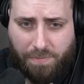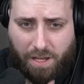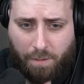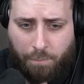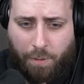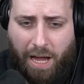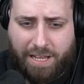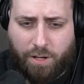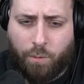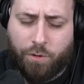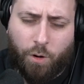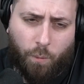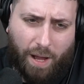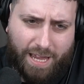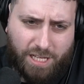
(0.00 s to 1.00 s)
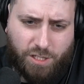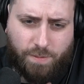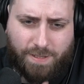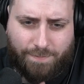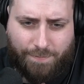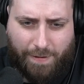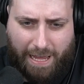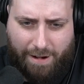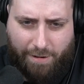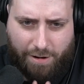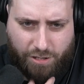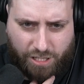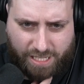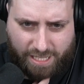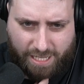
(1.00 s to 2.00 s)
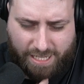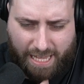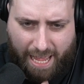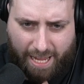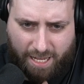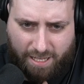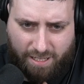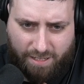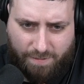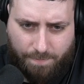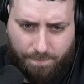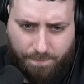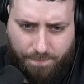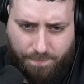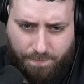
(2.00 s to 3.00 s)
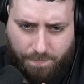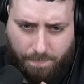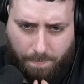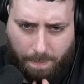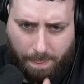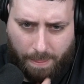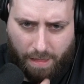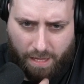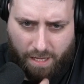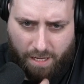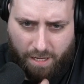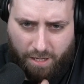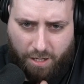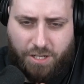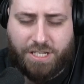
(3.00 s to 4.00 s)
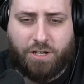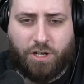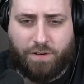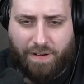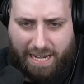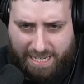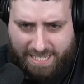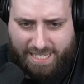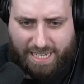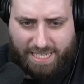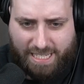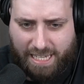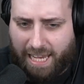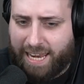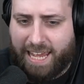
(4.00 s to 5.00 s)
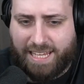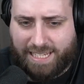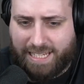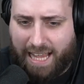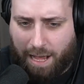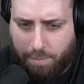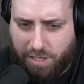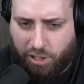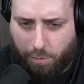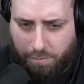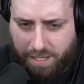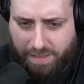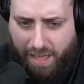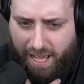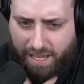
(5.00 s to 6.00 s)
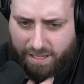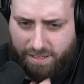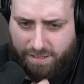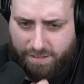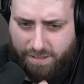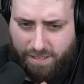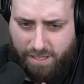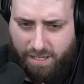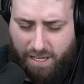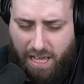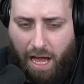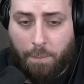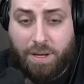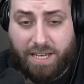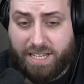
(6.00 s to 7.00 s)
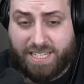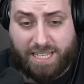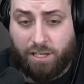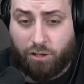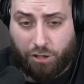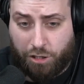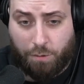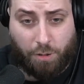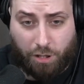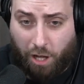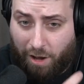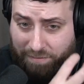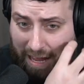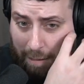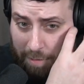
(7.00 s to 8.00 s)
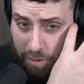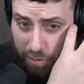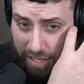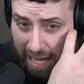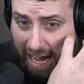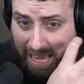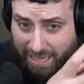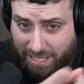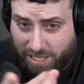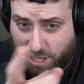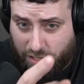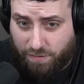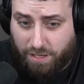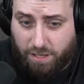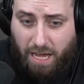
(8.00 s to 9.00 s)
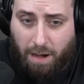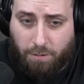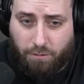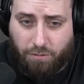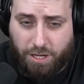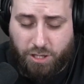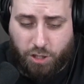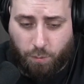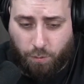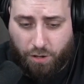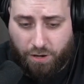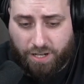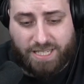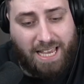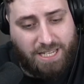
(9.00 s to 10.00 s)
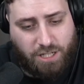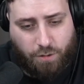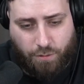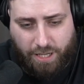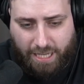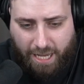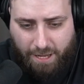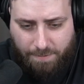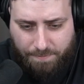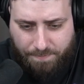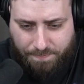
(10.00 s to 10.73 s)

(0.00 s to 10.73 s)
but I don't know why he's using fire energies in this deck. Because he could have had a 60 and 80 damage on me there. I mean, he's still going to do a lot of damage regardless because of how Greninja works. There's Corellia.